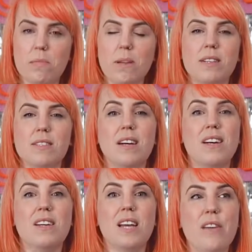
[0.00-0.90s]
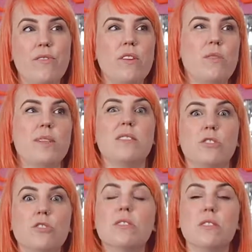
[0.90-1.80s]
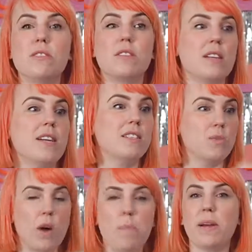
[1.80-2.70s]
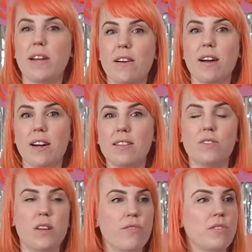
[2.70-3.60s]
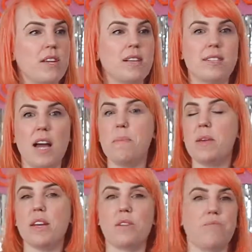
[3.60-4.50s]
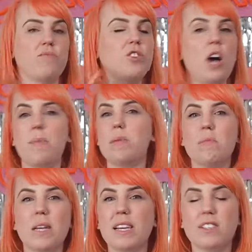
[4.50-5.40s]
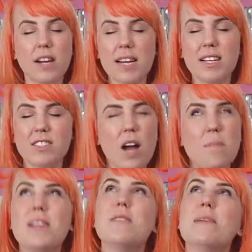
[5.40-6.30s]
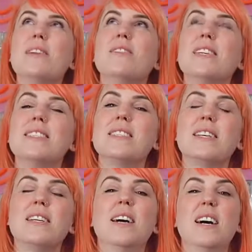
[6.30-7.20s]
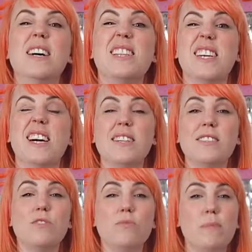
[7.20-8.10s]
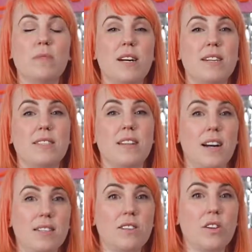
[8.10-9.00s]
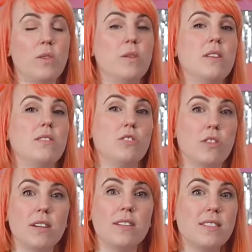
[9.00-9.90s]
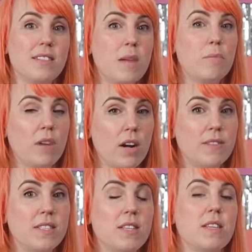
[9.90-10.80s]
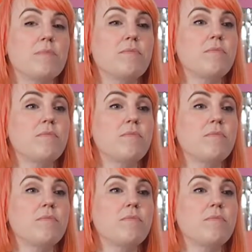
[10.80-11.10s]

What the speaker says: because even though we're so used to like swiping our cards on everything and tapping and typing them in on the internet, there are still websites that aren't secure, that don't understand privacy